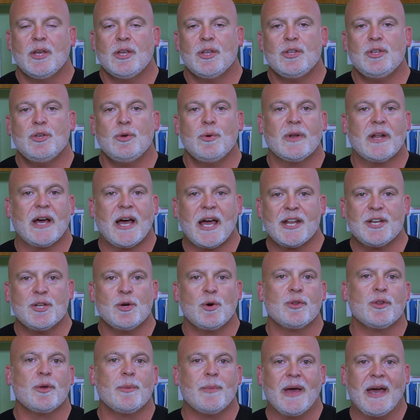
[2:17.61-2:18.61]
You and I
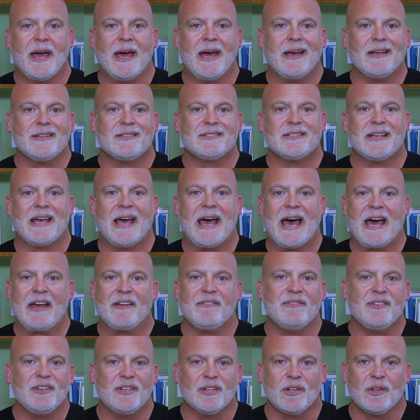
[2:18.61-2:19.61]
know them as
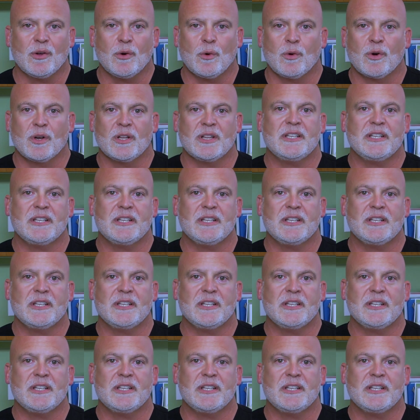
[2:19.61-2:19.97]
Advil or